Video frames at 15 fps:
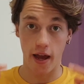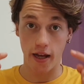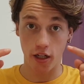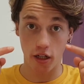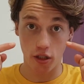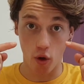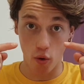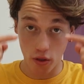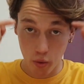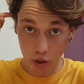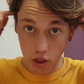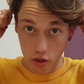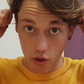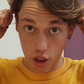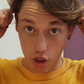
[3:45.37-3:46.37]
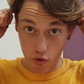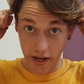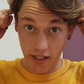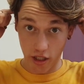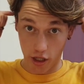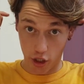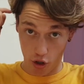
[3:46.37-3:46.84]
it just goes
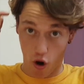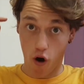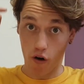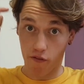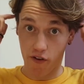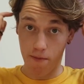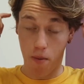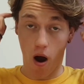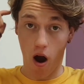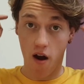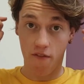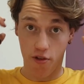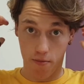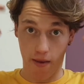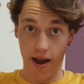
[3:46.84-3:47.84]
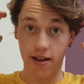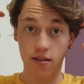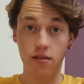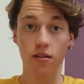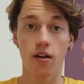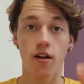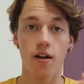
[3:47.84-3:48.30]
straight to the geography part of their
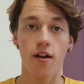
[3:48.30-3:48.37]
mind.